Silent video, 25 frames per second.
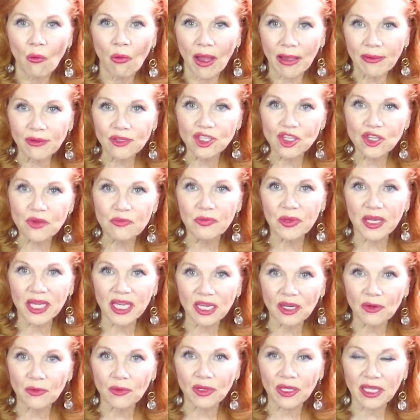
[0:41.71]
Why would you
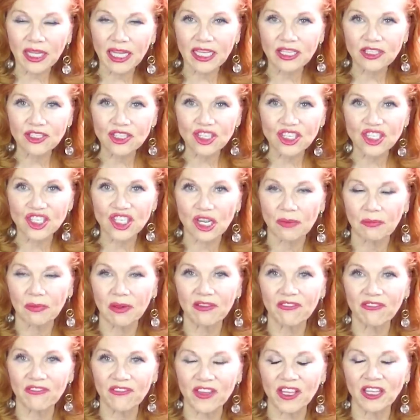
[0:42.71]
be in a relationship
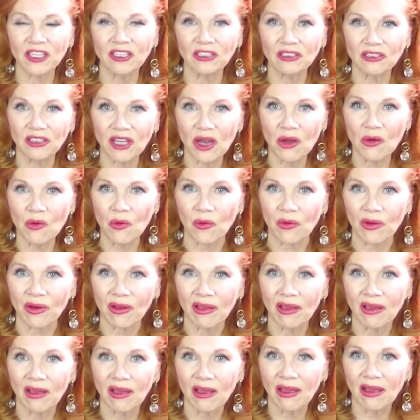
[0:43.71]
and feel
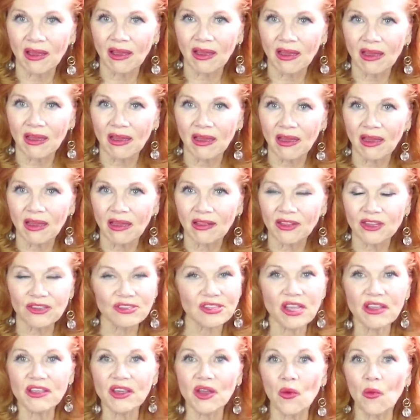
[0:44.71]
alone?
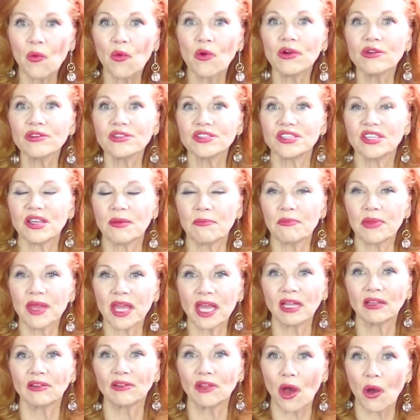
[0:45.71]
There's nothing worse than
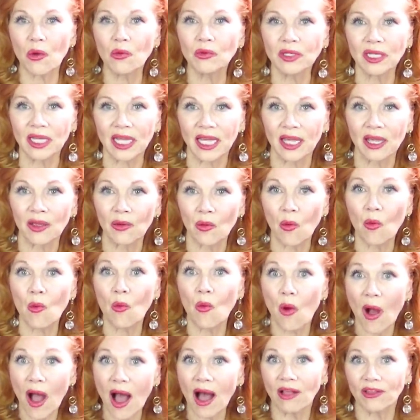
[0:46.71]
being lonely
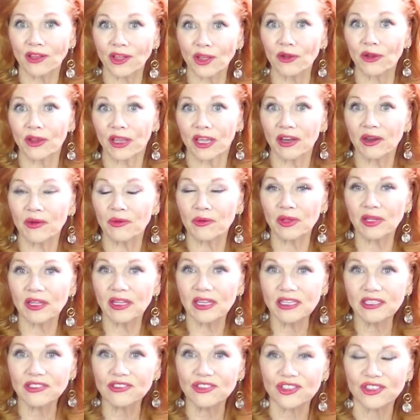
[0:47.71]
while you're in a
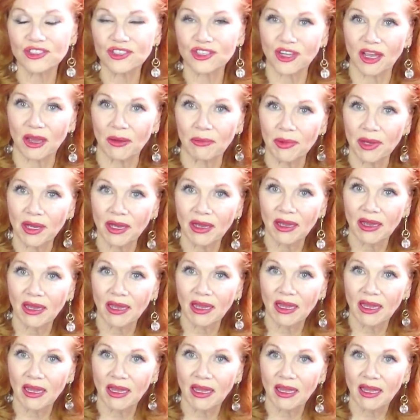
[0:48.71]
relationship.
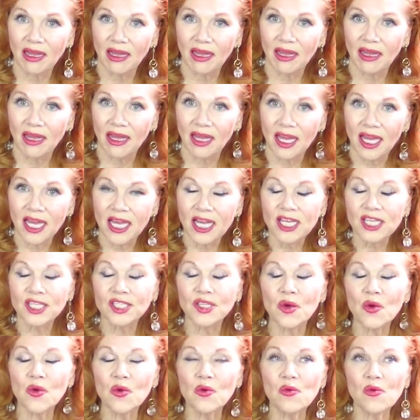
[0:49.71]

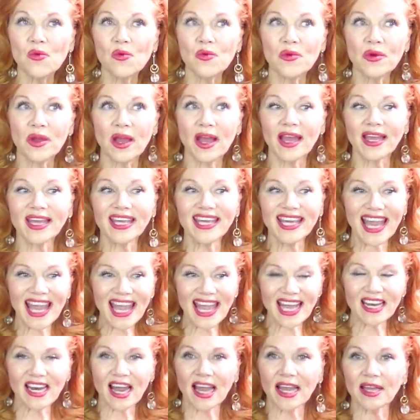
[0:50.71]
So,
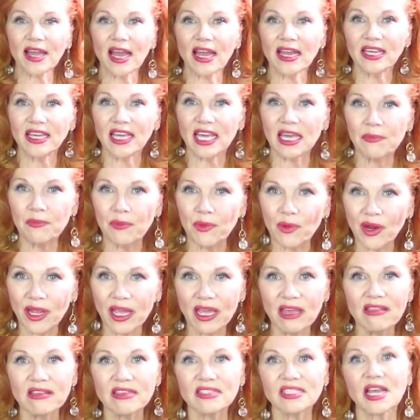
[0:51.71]
again, I, I keep
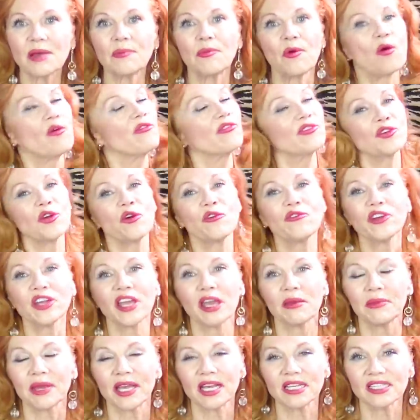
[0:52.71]
bringing this up over and over
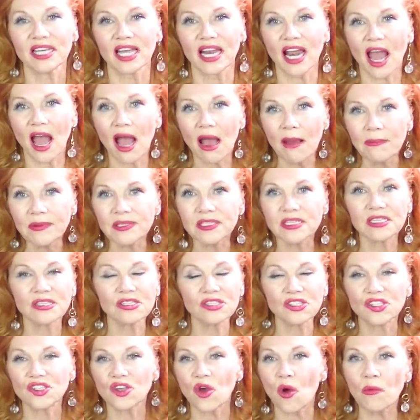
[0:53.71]
again because that happens
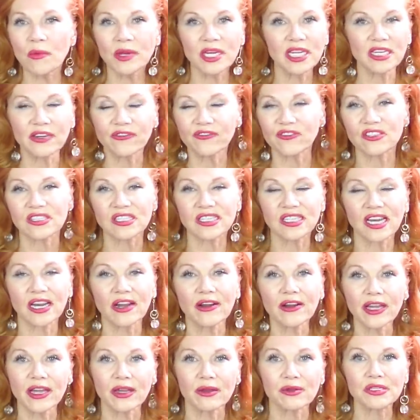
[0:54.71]
in so many different
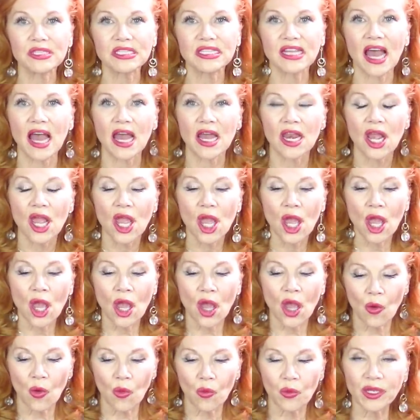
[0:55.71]
scenarios that
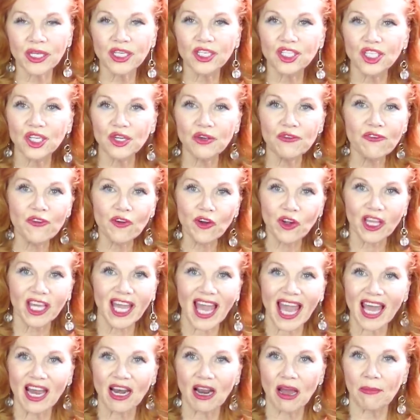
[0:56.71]
we do
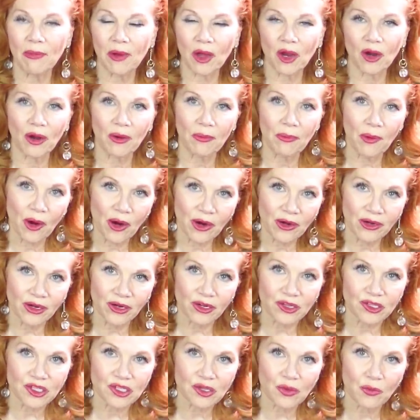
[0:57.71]
forget about our
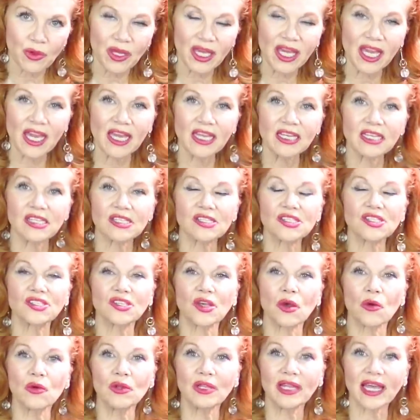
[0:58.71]
partners. We get
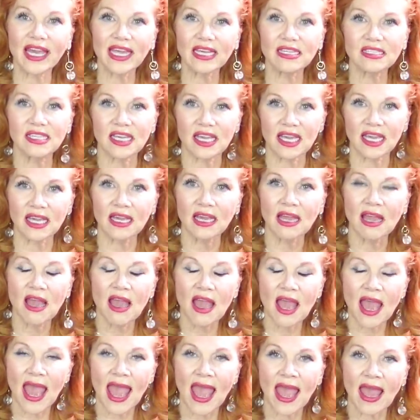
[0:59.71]
so lazy
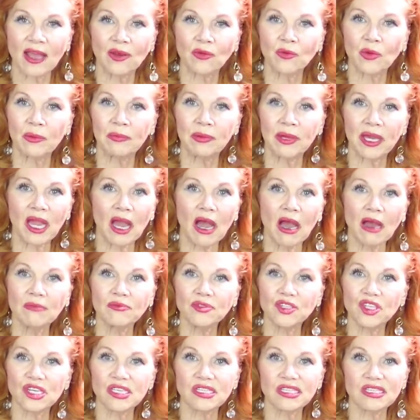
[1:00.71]
and we
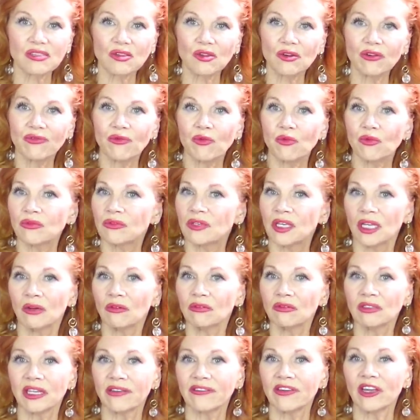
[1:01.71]
become just sort of, you
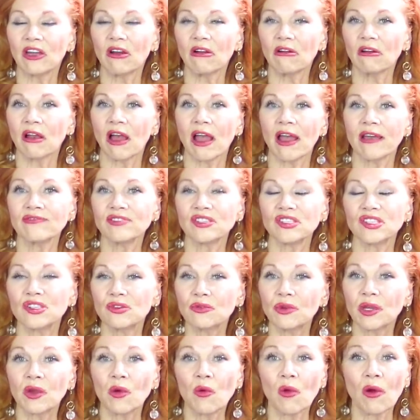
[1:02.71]
know, living our lives and
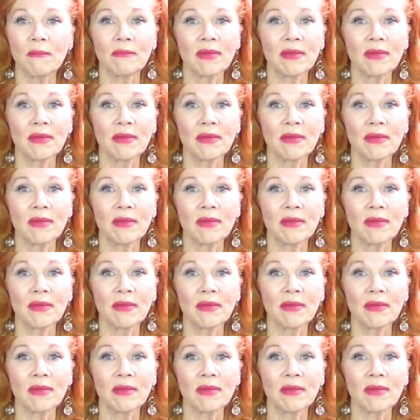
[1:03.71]
doing